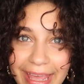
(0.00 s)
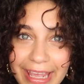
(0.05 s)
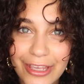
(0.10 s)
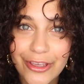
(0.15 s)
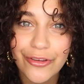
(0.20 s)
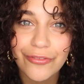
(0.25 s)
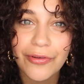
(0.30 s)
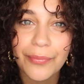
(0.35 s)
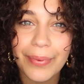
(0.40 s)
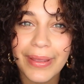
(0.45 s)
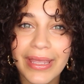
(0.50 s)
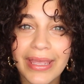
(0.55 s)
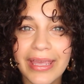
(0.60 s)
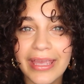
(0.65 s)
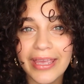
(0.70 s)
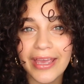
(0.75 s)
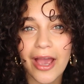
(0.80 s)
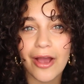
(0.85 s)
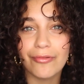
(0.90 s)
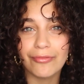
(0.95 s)
Thank you for being
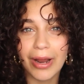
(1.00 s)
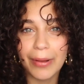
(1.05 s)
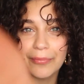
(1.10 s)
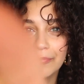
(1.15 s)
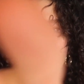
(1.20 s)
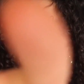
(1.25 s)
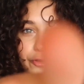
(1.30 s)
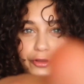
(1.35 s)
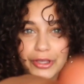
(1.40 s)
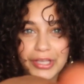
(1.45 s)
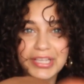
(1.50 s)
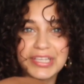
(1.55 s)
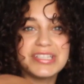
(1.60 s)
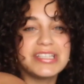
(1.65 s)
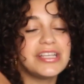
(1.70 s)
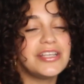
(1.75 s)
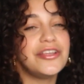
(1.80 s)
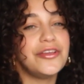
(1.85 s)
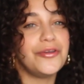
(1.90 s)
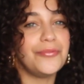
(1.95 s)
here. Right before you
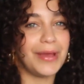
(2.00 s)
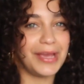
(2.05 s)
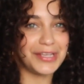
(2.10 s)
continue,